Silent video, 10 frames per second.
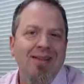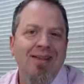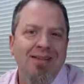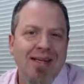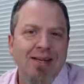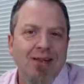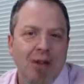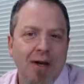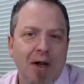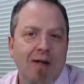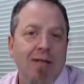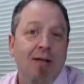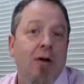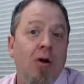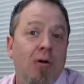the attention of a
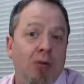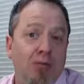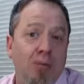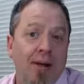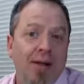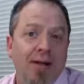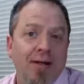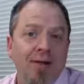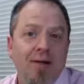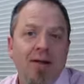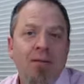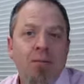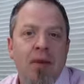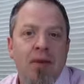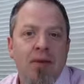larger brand
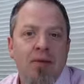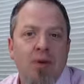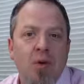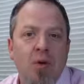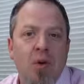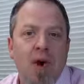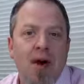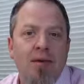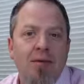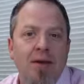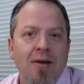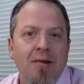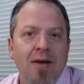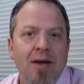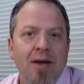to acquire
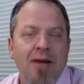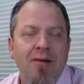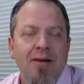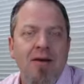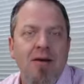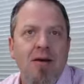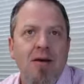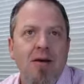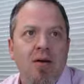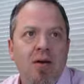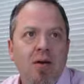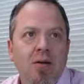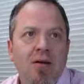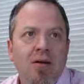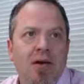them. And I think
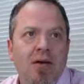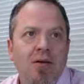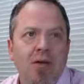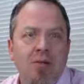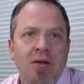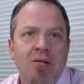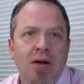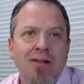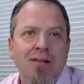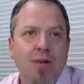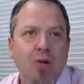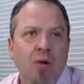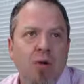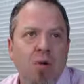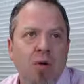we saw something very
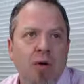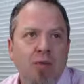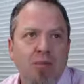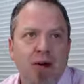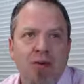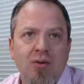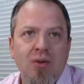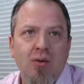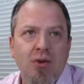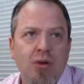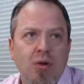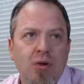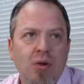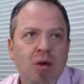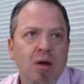similar where Sprout
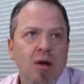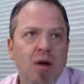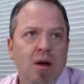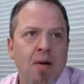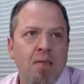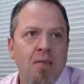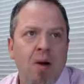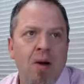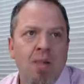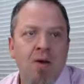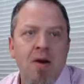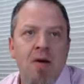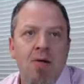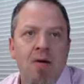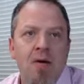Social bought up
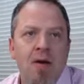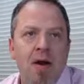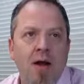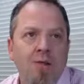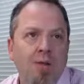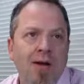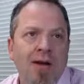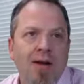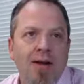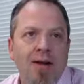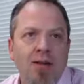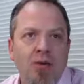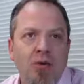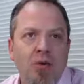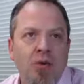another free
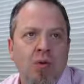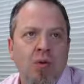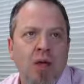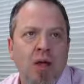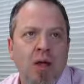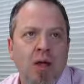analytics tool